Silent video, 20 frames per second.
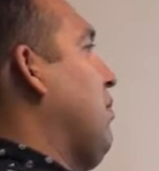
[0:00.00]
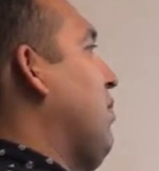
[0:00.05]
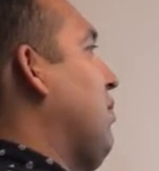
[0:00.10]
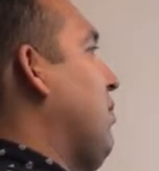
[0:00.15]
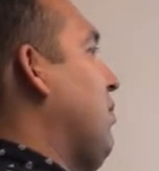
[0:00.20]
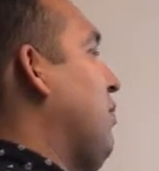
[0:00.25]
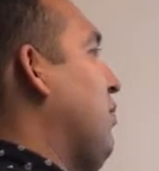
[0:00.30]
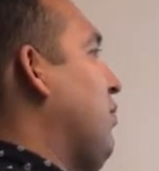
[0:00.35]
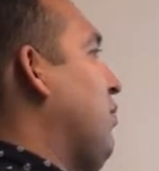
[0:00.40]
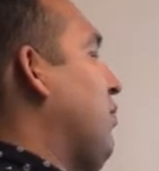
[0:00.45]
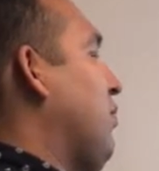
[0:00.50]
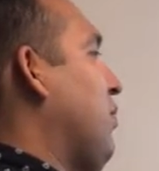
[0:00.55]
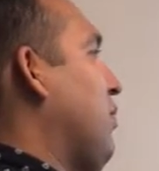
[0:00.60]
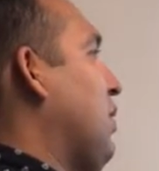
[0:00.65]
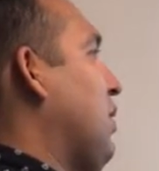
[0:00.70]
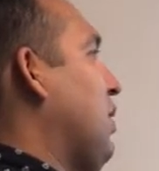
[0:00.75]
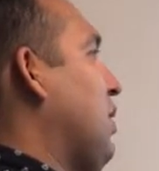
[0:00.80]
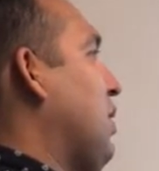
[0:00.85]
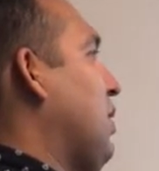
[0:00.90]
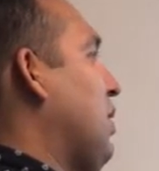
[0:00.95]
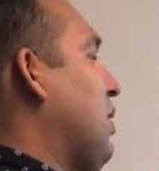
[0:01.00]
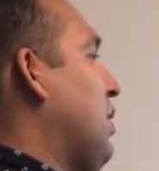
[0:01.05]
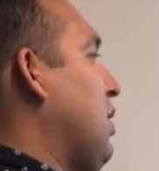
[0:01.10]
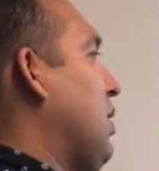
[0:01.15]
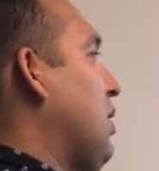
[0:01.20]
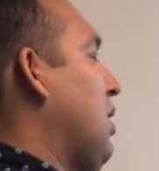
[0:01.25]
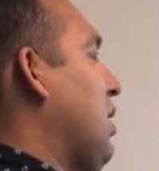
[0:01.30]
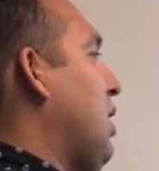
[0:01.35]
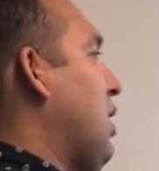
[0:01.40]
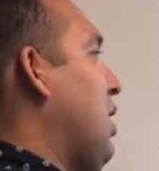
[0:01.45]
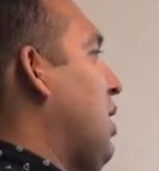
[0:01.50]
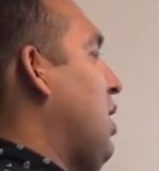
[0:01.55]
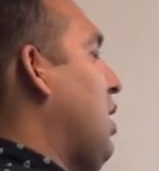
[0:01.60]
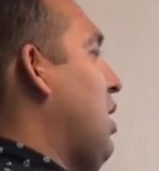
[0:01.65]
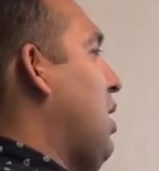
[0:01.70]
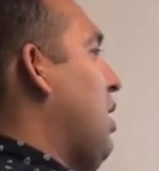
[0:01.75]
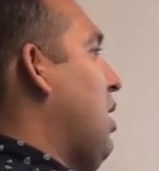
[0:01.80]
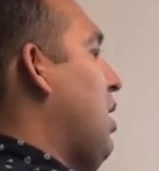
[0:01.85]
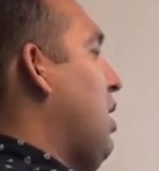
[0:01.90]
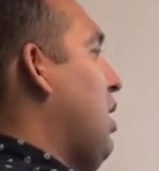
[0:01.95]

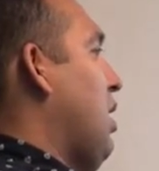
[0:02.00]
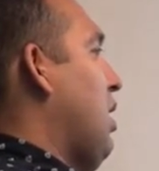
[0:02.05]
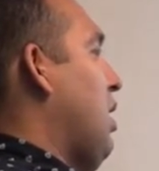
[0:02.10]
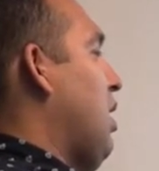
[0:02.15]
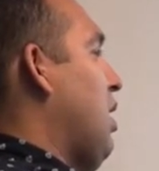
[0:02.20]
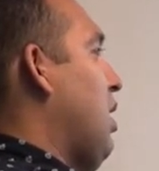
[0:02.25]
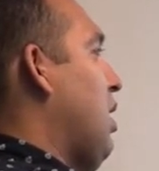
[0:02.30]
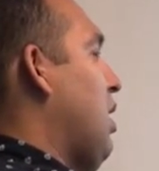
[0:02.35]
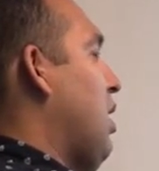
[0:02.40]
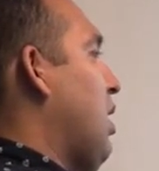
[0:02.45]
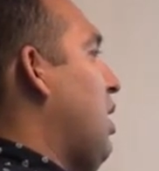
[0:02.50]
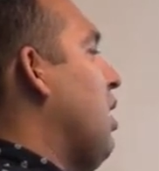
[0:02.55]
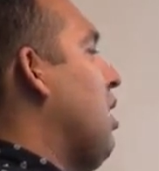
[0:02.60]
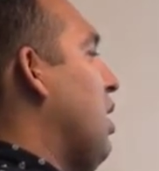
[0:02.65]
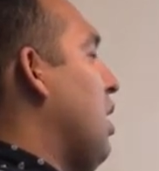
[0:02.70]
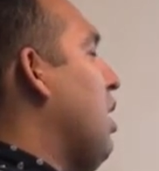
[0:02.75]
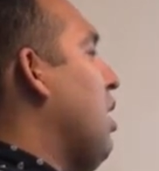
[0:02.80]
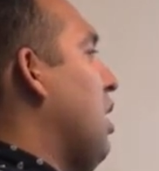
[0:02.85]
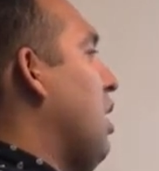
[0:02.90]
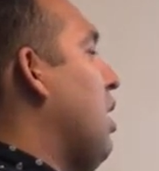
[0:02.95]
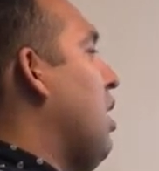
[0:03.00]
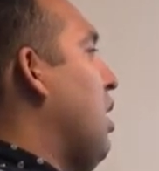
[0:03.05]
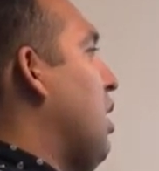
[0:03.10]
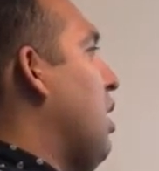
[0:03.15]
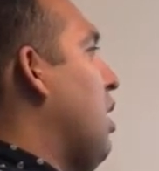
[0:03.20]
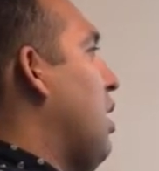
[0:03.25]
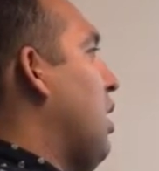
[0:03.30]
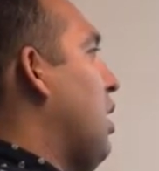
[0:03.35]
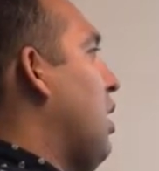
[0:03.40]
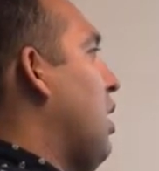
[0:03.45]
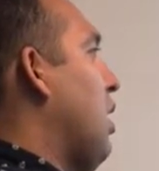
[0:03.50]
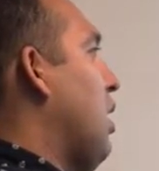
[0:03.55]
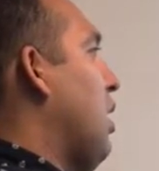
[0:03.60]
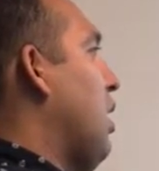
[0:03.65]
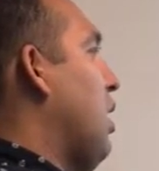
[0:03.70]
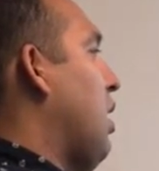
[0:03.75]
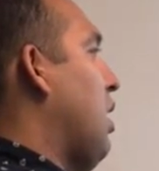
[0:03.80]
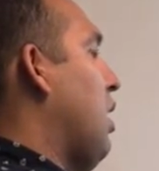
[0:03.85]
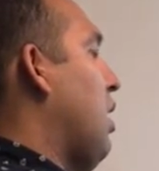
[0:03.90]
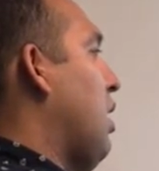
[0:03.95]

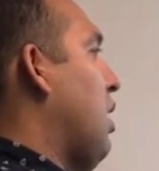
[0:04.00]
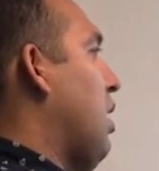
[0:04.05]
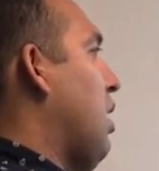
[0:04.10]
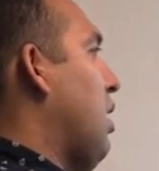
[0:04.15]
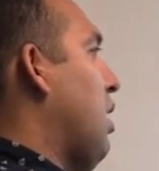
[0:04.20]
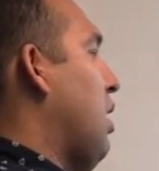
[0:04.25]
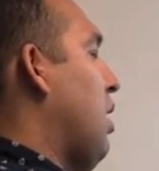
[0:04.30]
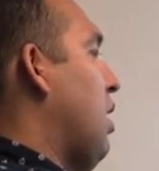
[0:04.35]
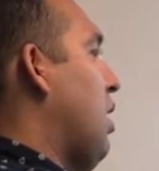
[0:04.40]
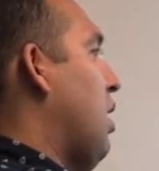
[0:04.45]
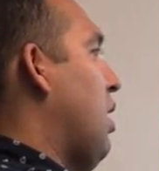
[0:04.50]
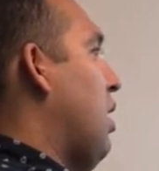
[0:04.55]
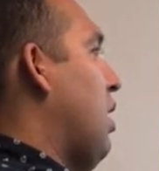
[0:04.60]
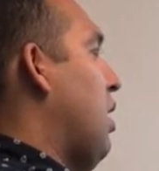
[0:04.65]
(not speaking)